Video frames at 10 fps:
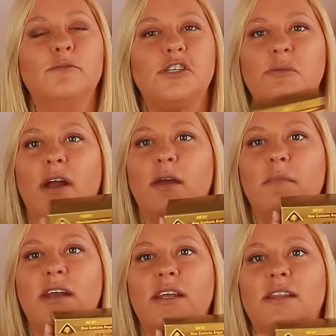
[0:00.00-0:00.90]
She
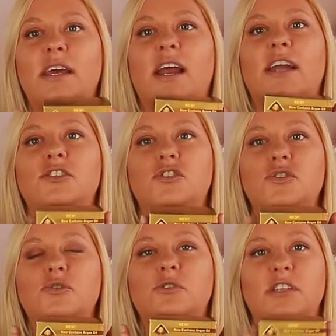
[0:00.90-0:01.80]
recommended that I
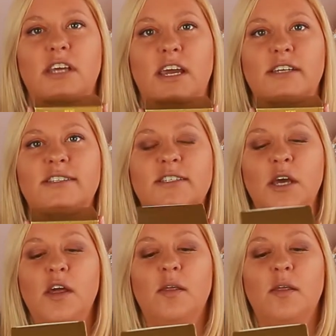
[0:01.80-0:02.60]
do this.